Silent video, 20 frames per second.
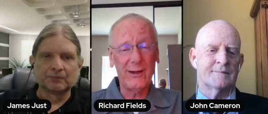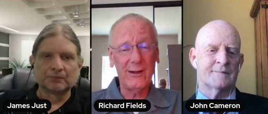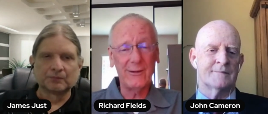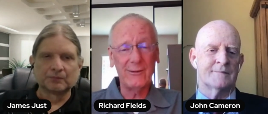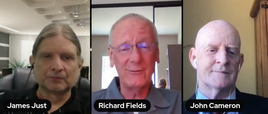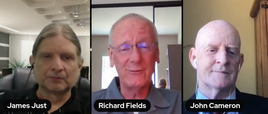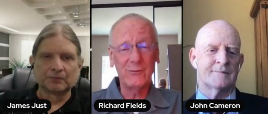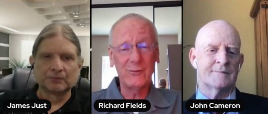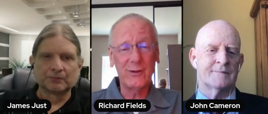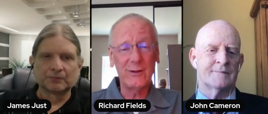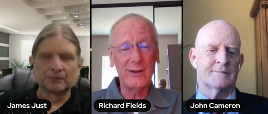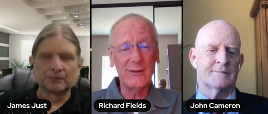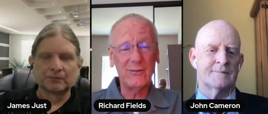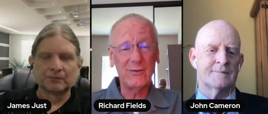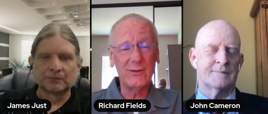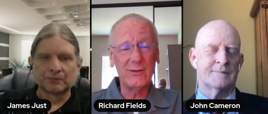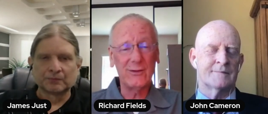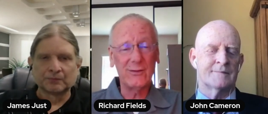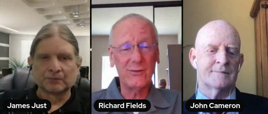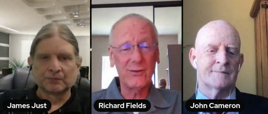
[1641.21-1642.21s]
Speaker 1: uh,
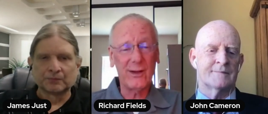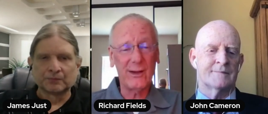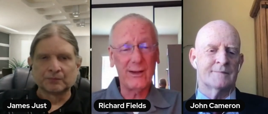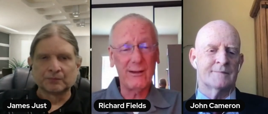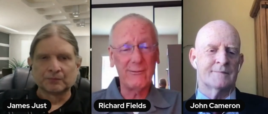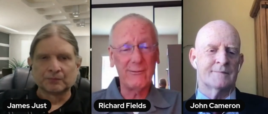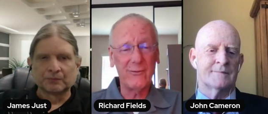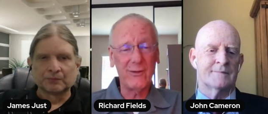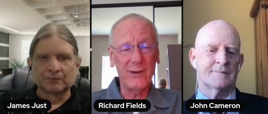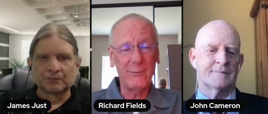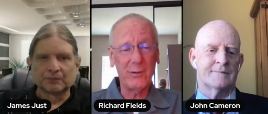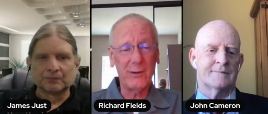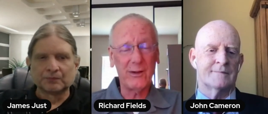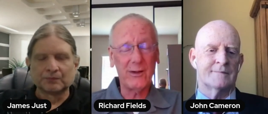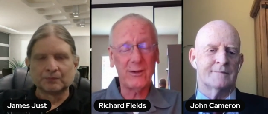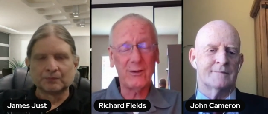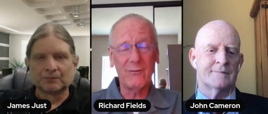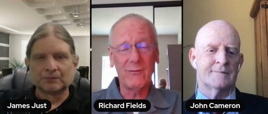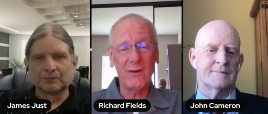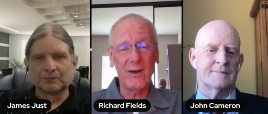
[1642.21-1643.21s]
traditions of uh,
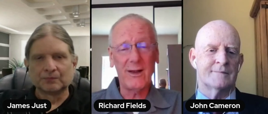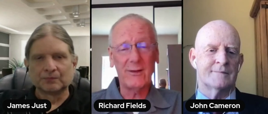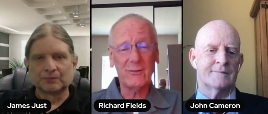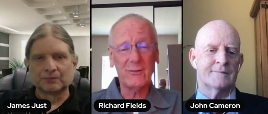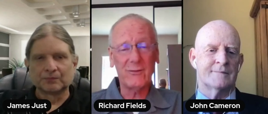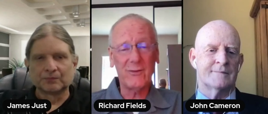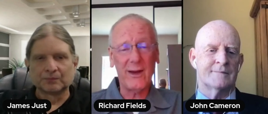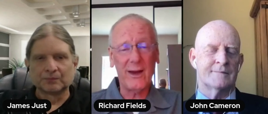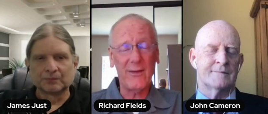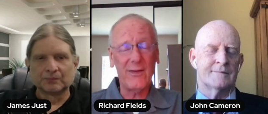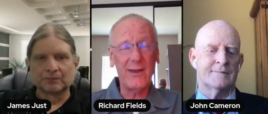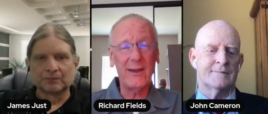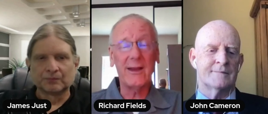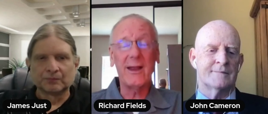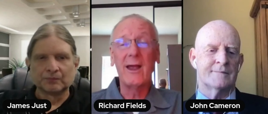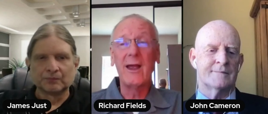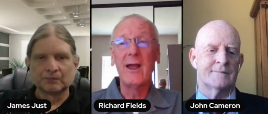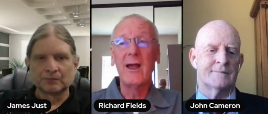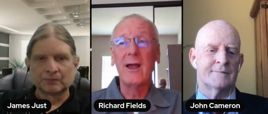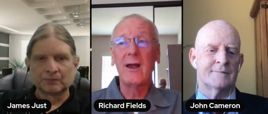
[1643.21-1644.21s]
political philosophy. I
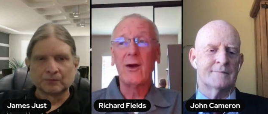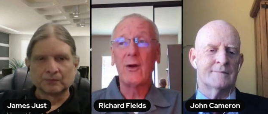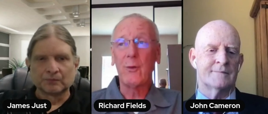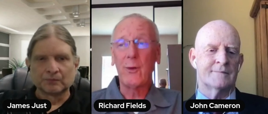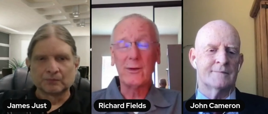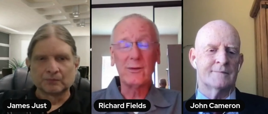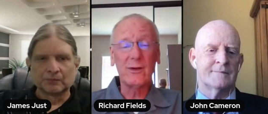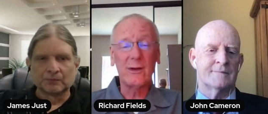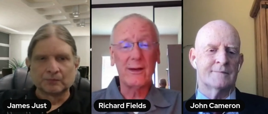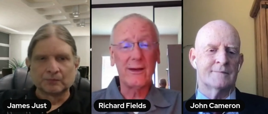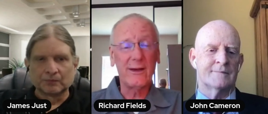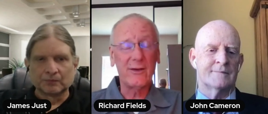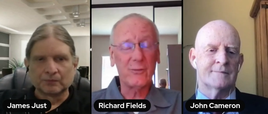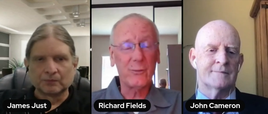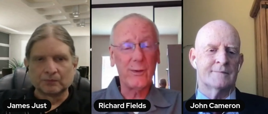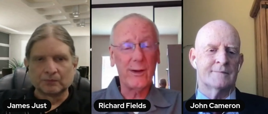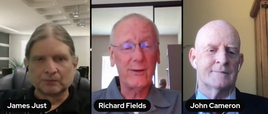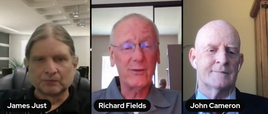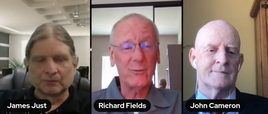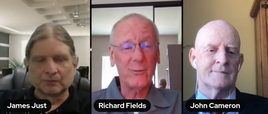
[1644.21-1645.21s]
think originally
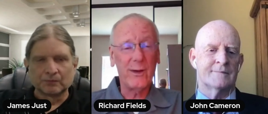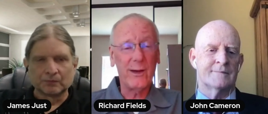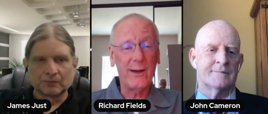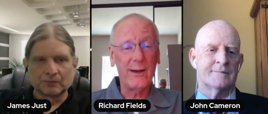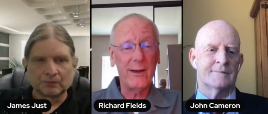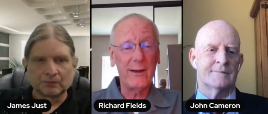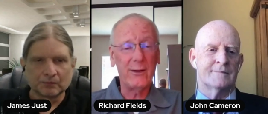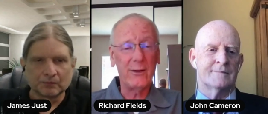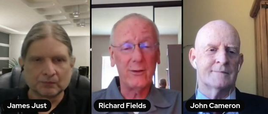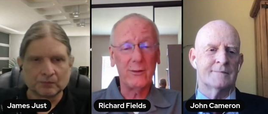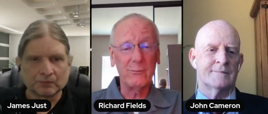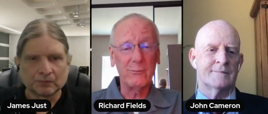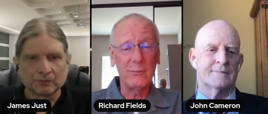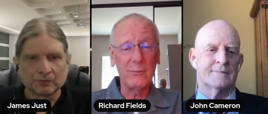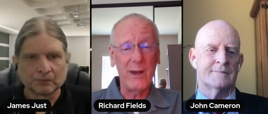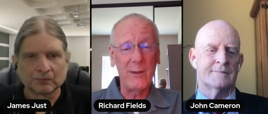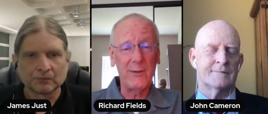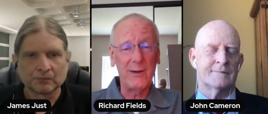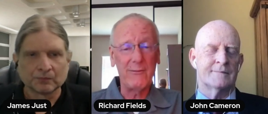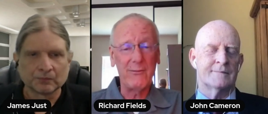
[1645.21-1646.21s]
expressed by, or
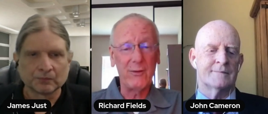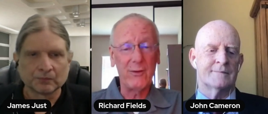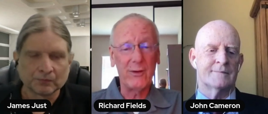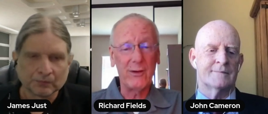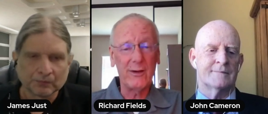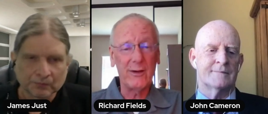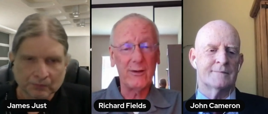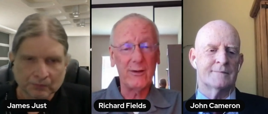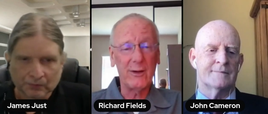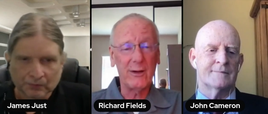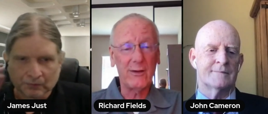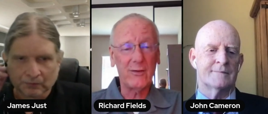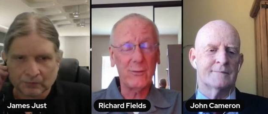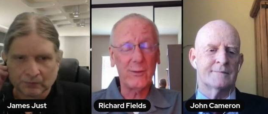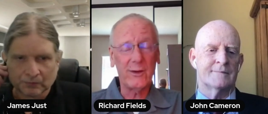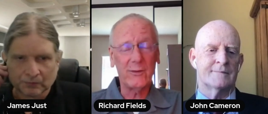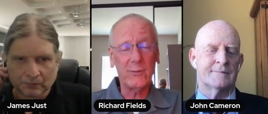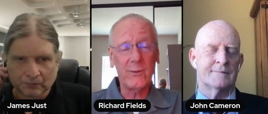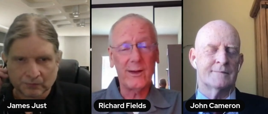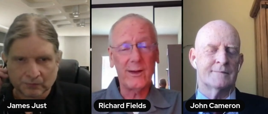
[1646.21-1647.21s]
maybe even earlier,
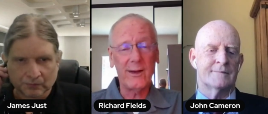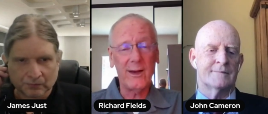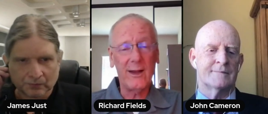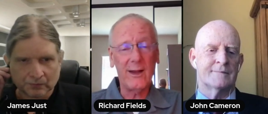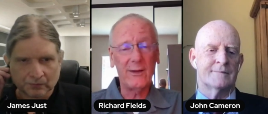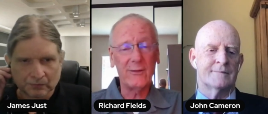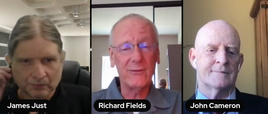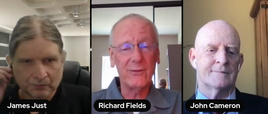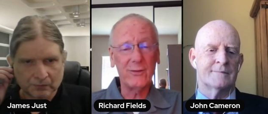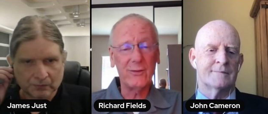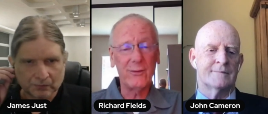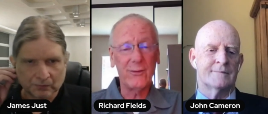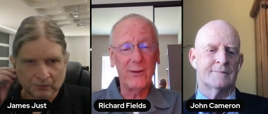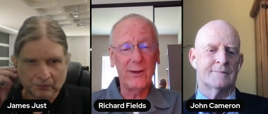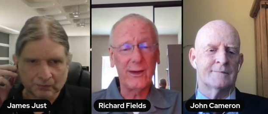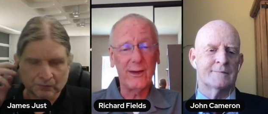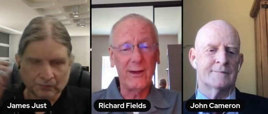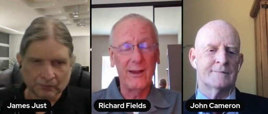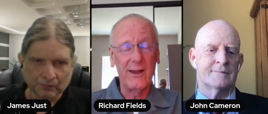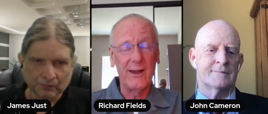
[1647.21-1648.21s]
expressed by Lao Tzu,
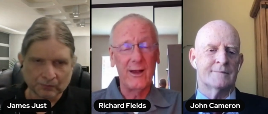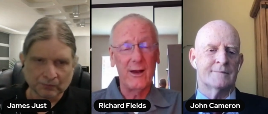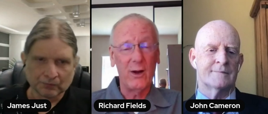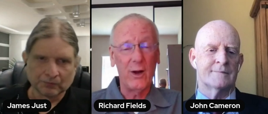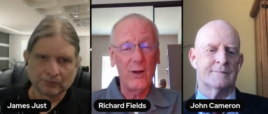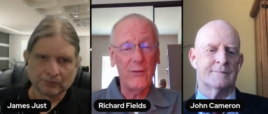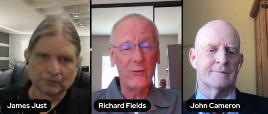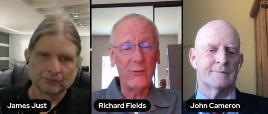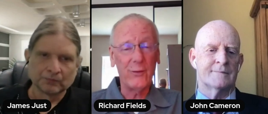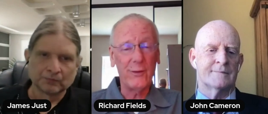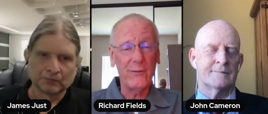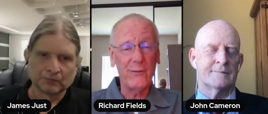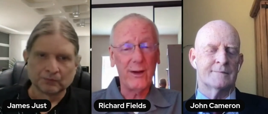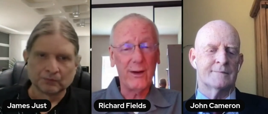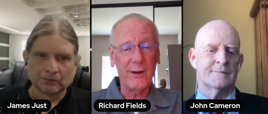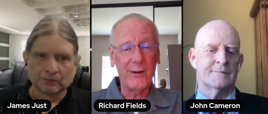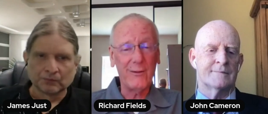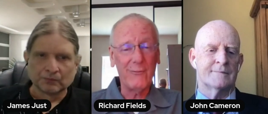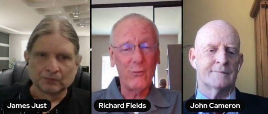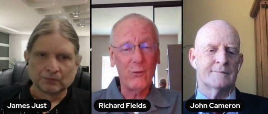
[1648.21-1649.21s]
the author of
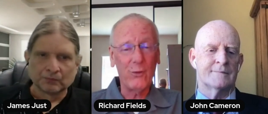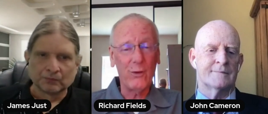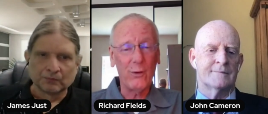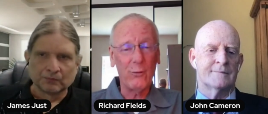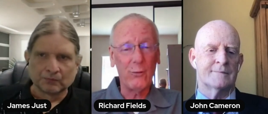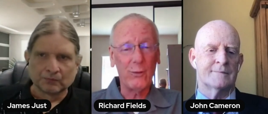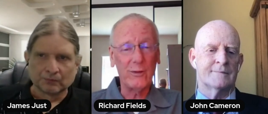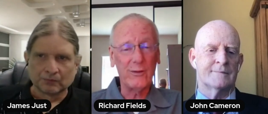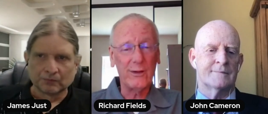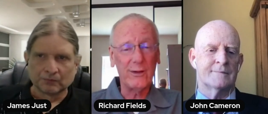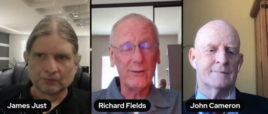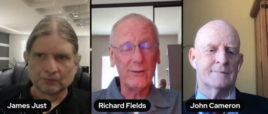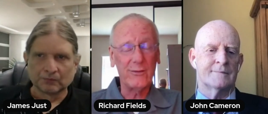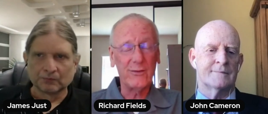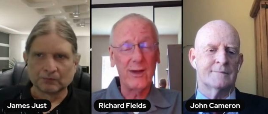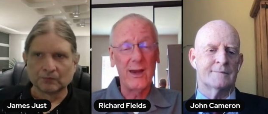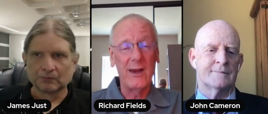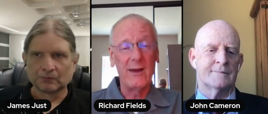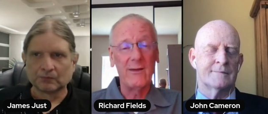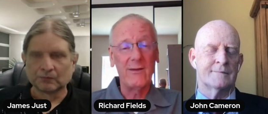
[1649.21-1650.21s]
The Art of War, which
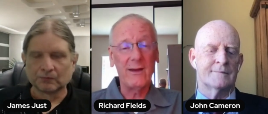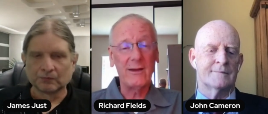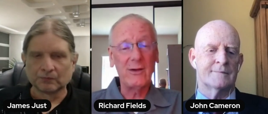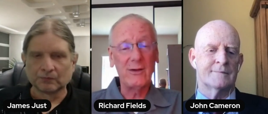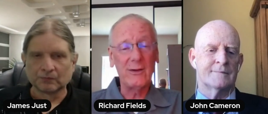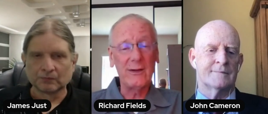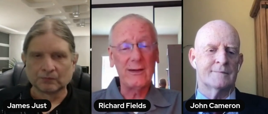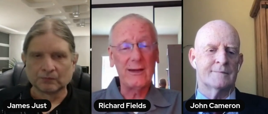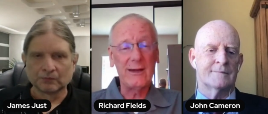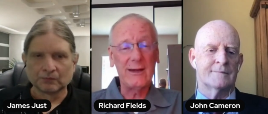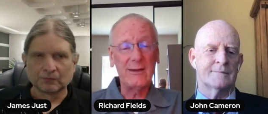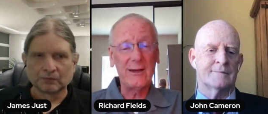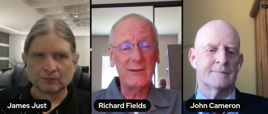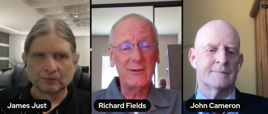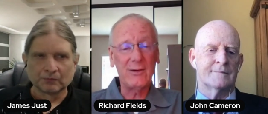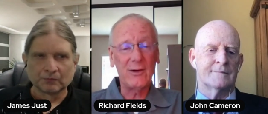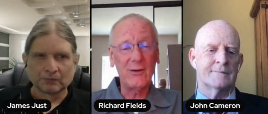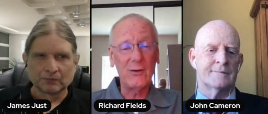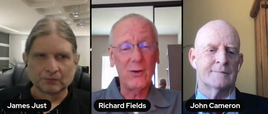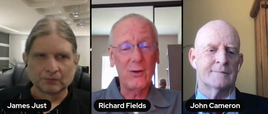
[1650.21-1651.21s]
is that you
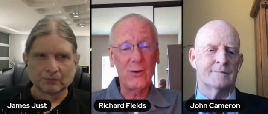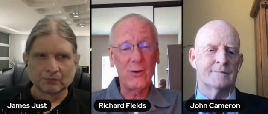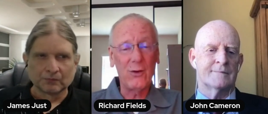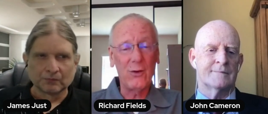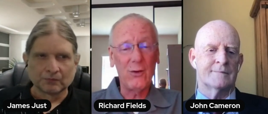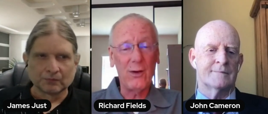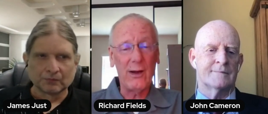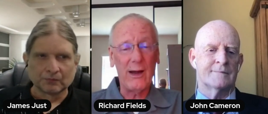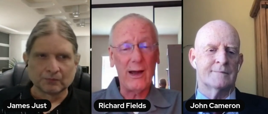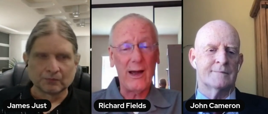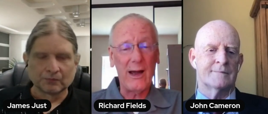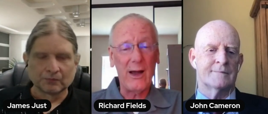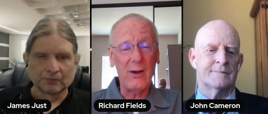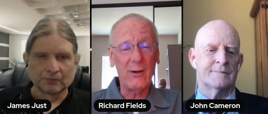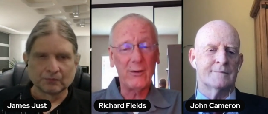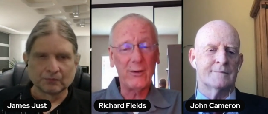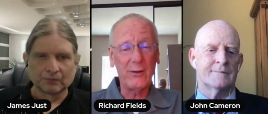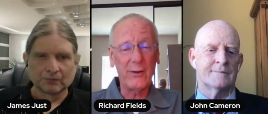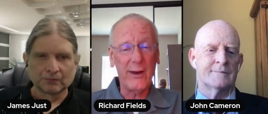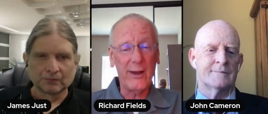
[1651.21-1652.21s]
need to know
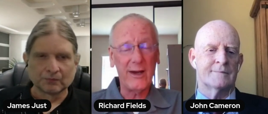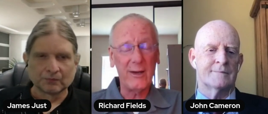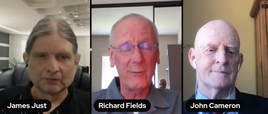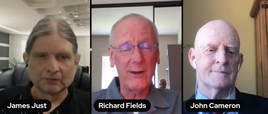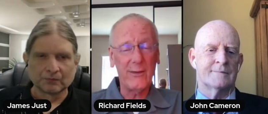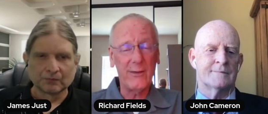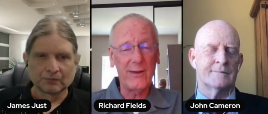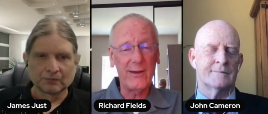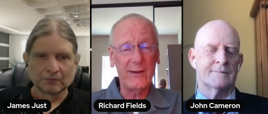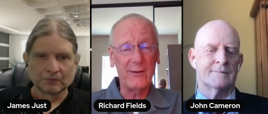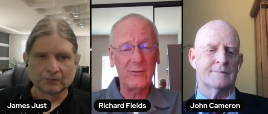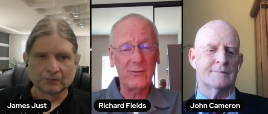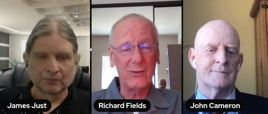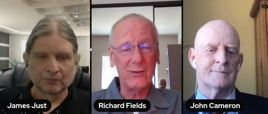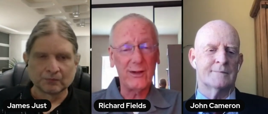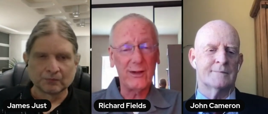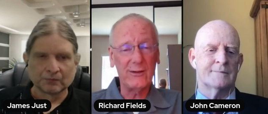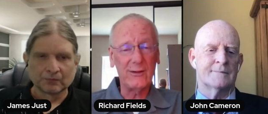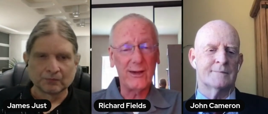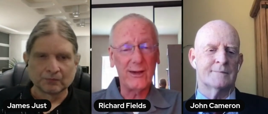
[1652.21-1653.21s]
how your enemy thinks. You